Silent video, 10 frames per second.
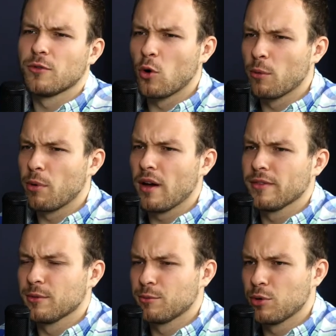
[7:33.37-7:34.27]
a
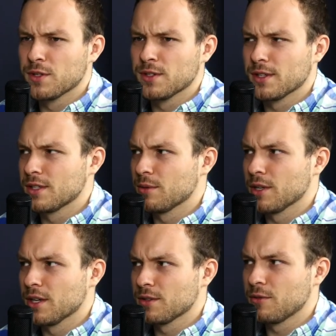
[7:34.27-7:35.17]
for-profit prison system
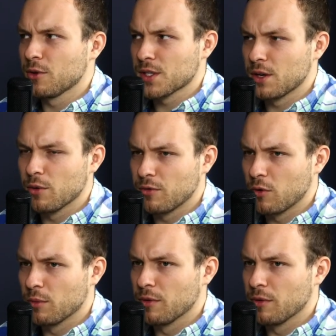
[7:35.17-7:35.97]
that doesn't focus on reform.